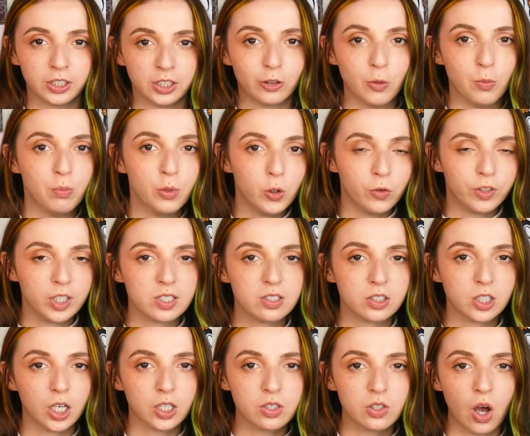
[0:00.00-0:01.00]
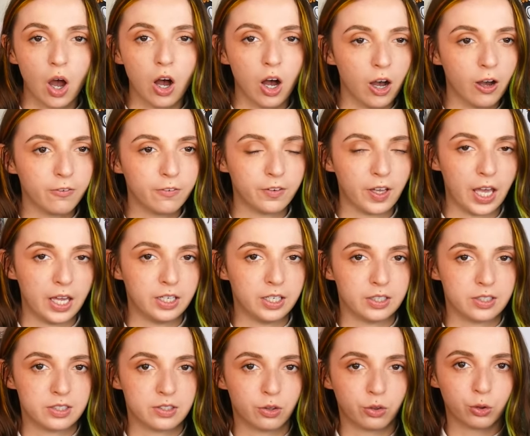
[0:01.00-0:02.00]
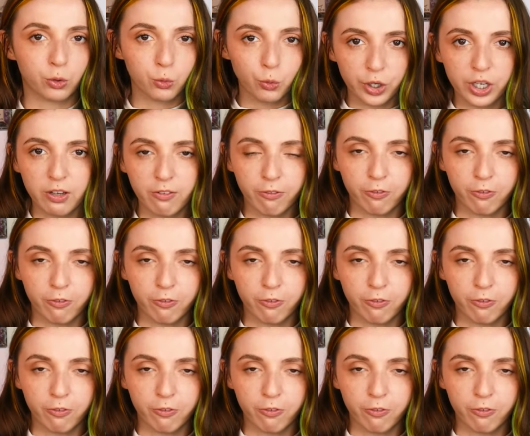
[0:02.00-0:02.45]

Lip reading: The movie starts off and it's three